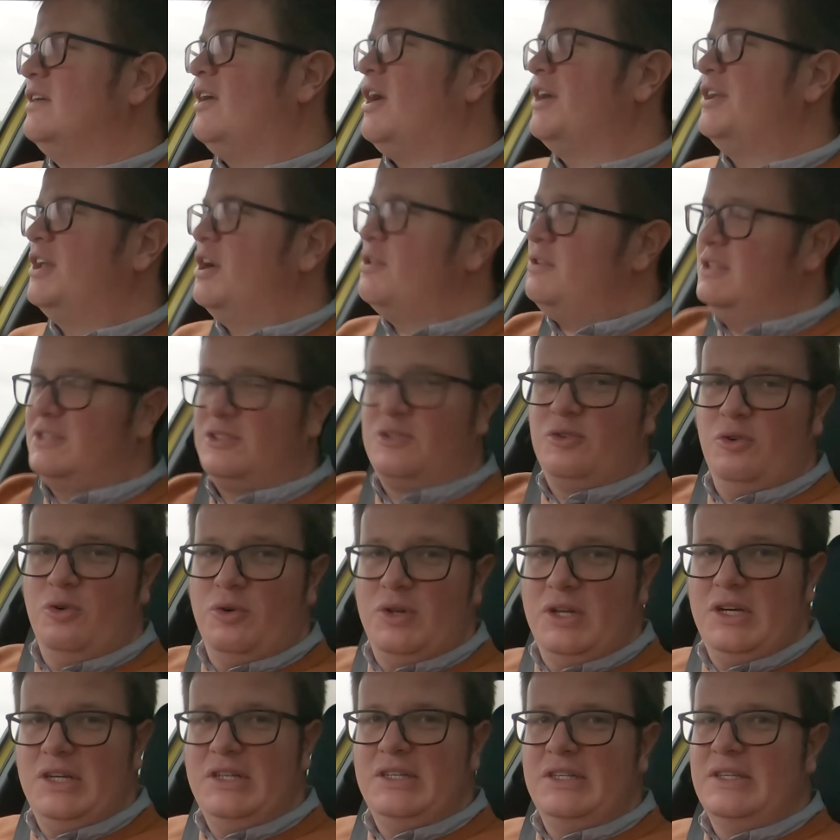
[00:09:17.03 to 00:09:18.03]
I know this
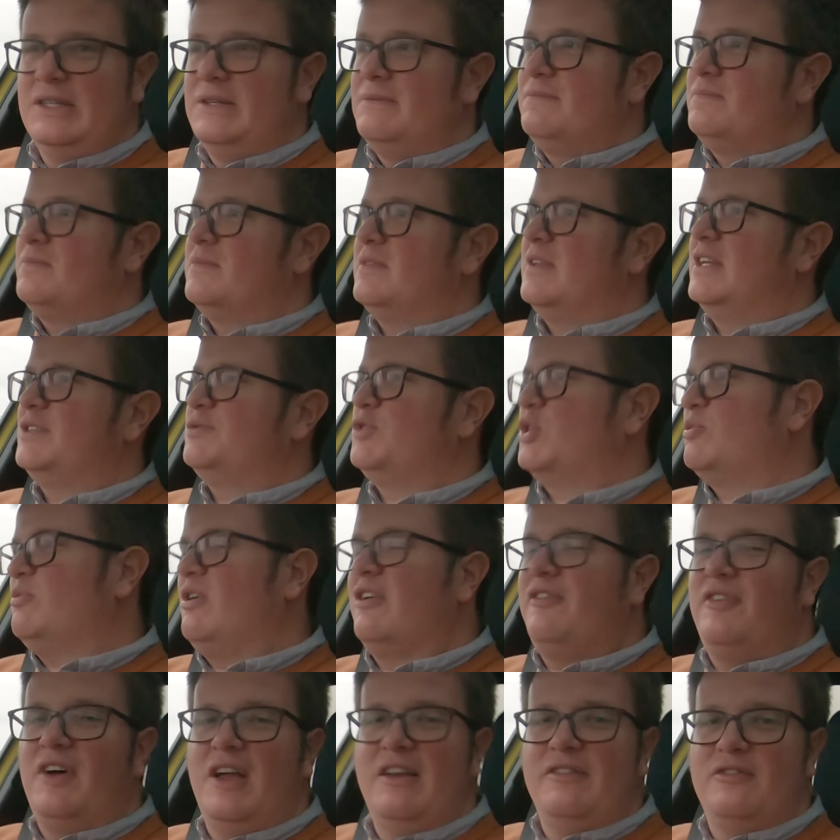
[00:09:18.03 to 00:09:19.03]
corner. It's one of
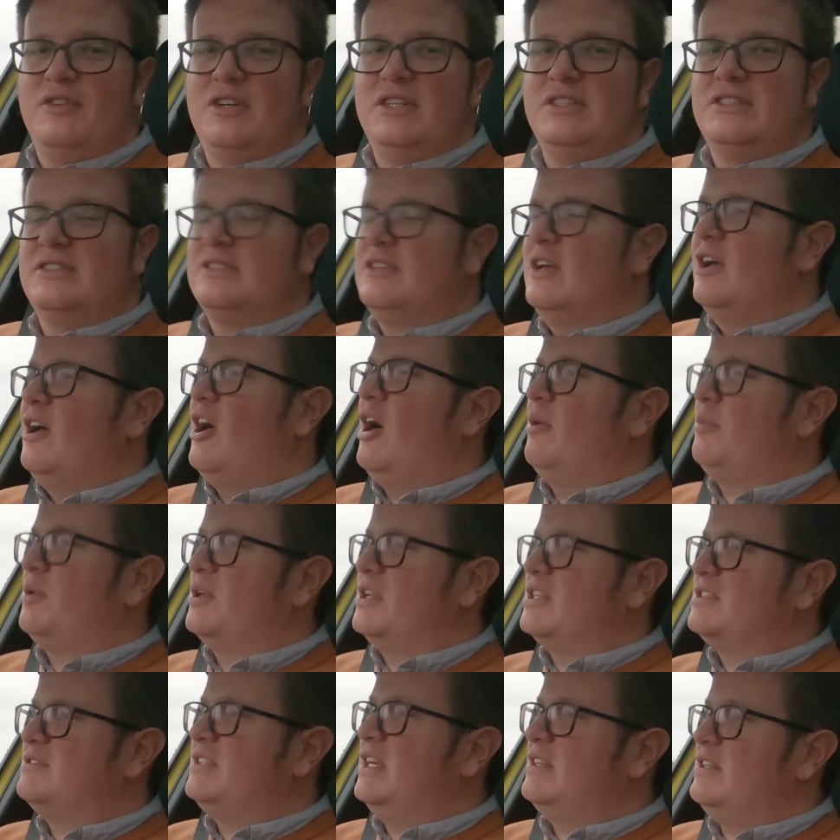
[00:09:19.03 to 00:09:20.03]
my favourites. I'm
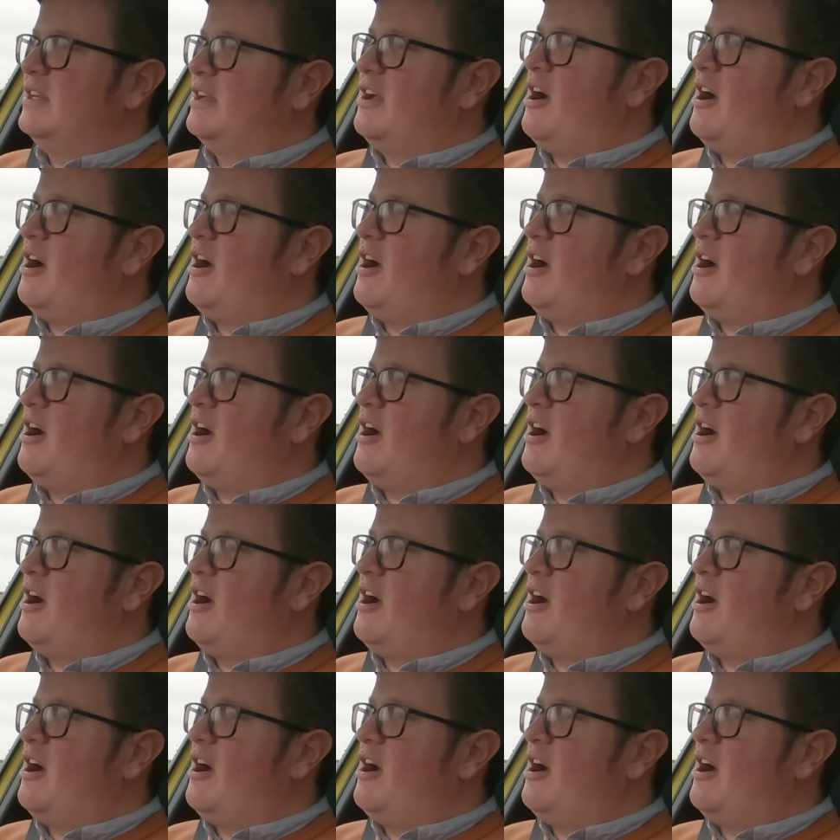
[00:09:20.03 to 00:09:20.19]
going to stick the